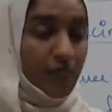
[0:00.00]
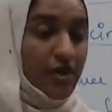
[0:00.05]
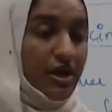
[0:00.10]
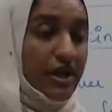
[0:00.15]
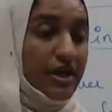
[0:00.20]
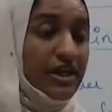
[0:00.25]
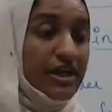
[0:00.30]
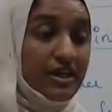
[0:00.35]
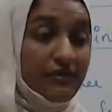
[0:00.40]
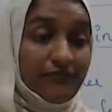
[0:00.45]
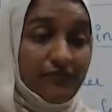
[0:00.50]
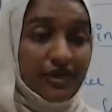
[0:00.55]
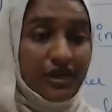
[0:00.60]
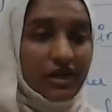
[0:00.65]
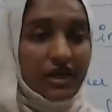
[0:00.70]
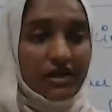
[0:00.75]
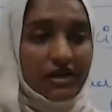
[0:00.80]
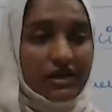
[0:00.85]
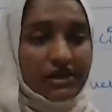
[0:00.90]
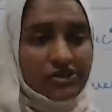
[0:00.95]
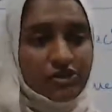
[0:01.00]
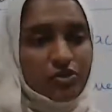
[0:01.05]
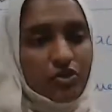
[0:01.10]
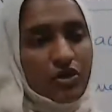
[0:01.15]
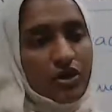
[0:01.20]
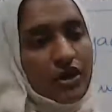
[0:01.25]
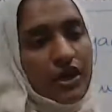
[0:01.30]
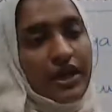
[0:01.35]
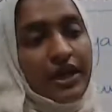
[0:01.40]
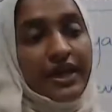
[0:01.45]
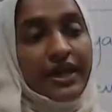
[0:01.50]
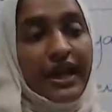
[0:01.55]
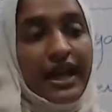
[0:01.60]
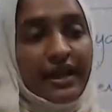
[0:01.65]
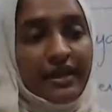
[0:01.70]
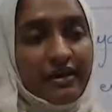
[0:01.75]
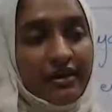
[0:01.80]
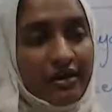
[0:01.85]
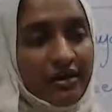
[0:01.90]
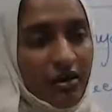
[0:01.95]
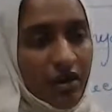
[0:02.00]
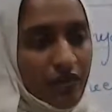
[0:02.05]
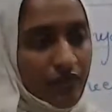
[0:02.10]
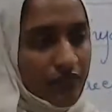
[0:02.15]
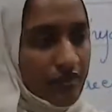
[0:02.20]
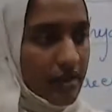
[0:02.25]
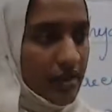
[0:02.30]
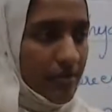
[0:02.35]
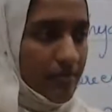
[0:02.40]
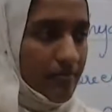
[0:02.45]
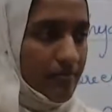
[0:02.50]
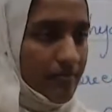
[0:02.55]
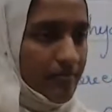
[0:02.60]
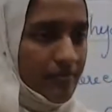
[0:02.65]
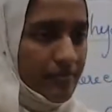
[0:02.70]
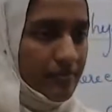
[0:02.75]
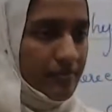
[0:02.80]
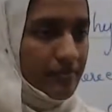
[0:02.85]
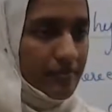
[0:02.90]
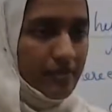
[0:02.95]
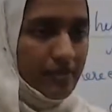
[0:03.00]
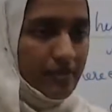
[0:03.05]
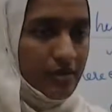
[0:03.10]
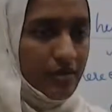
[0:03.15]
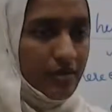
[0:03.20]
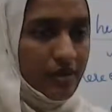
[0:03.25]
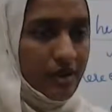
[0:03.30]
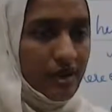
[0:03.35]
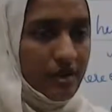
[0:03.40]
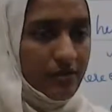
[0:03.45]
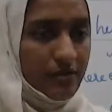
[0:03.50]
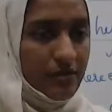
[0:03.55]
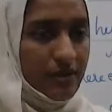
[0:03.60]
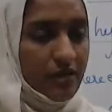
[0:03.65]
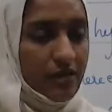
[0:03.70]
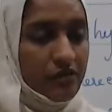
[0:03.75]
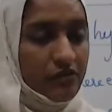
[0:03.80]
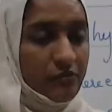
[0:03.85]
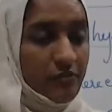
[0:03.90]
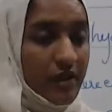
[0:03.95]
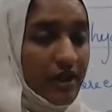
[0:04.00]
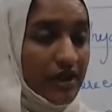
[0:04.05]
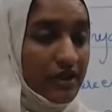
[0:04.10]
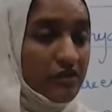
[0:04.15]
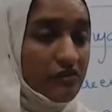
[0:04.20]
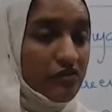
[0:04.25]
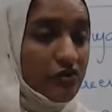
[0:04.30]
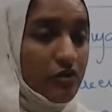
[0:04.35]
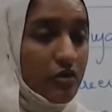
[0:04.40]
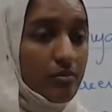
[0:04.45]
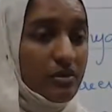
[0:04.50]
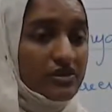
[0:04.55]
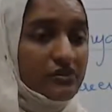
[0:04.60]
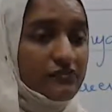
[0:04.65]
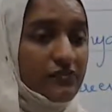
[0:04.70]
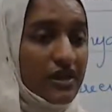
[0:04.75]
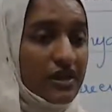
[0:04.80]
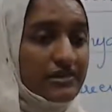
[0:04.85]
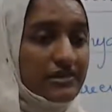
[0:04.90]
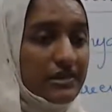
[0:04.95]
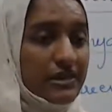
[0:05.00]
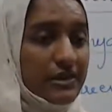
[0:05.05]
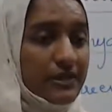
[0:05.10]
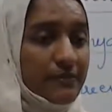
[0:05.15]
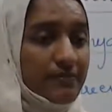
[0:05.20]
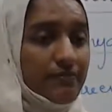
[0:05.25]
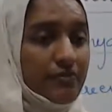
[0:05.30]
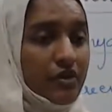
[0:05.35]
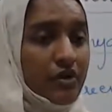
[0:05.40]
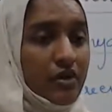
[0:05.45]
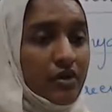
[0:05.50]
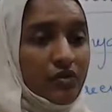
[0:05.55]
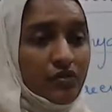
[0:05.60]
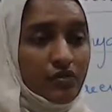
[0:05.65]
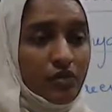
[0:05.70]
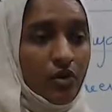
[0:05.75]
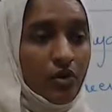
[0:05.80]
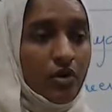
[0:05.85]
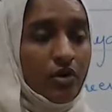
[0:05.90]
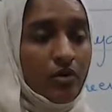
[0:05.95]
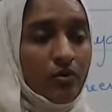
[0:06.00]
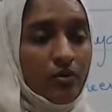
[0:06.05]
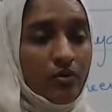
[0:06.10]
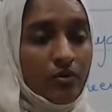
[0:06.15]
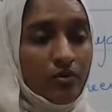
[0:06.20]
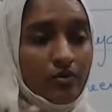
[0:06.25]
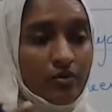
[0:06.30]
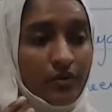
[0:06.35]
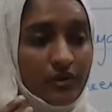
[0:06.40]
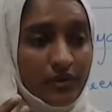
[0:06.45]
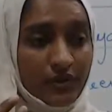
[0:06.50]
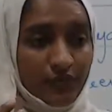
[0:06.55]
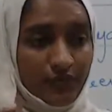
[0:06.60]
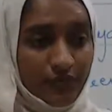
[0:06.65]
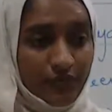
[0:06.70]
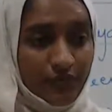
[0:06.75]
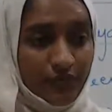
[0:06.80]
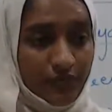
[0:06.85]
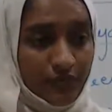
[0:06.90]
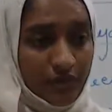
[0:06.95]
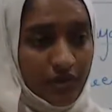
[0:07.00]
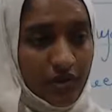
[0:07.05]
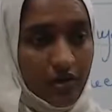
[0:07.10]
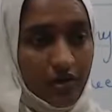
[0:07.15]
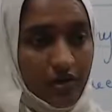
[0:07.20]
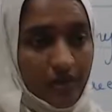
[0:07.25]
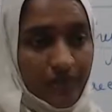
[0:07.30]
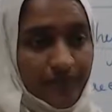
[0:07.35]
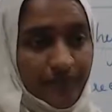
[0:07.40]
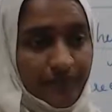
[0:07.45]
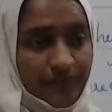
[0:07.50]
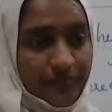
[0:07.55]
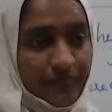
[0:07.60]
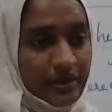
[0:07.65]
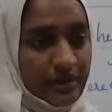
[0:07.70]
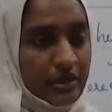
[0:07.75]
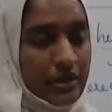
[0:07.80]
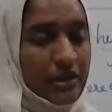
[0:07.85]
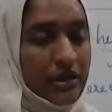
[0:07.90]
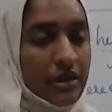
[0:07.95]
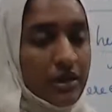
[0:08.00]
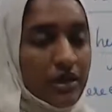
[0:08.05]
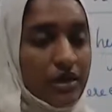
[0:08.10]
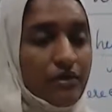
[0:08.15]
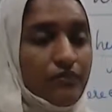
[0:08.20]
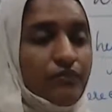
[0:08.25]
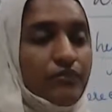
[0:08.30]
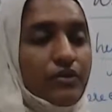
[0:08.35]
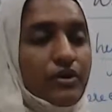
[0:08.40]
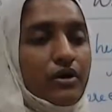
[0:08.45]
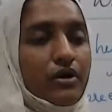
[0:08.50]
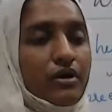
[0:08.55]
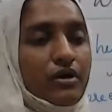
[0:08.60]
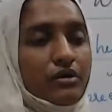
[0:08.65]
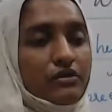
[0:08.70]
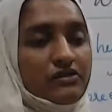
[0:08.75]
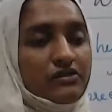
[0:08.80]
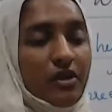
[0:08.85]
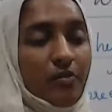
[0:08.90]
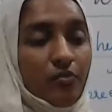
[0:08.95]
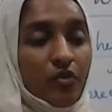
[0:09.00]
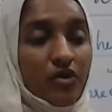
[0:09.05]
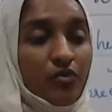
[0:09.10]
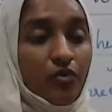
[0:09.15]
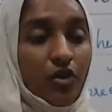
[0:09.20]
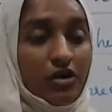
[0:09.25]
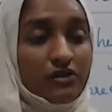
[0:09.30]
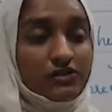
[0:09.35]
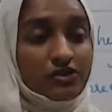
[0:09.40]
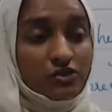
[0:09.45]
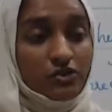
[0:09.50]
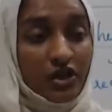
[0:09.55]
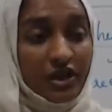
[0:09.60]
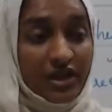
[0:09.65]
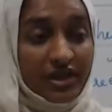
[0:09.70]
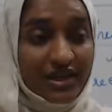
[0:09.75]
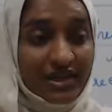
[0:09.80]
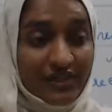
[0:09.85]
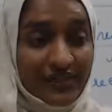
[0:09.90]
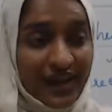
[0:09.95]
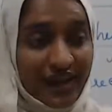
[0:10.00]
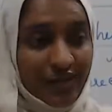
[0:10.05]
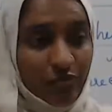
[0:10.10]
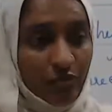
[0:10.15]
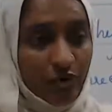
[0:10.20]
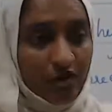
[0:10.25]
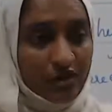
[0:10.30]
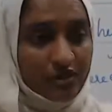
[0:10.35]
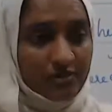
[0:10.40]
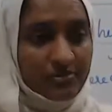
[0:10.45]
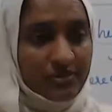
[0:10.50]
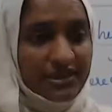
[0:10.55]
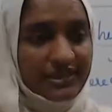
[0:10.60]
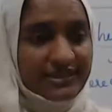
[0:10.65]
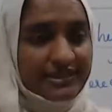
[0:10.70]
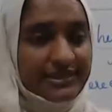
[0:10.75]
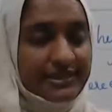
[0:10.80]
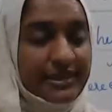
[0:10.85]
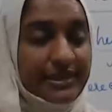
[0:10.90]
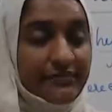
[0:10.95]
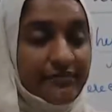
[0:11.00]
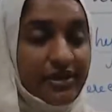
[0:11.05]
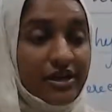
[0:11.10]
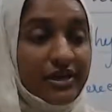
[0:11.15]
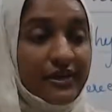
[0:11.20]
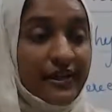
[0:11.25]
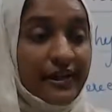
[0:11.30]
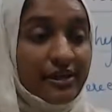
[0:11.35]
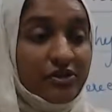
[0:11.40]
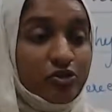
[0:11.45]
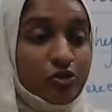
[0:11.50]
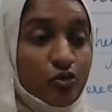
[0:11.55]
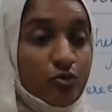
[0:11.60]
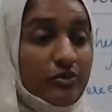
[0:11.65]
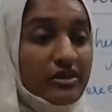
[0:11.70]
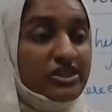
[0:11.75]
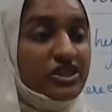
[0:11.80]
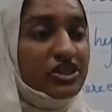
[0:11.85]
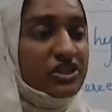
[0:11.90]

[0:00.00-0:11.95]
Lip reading: very difficult to get rid of them. Okay, spreading so much fastly. So if someone wants to clean that water, means it will take too much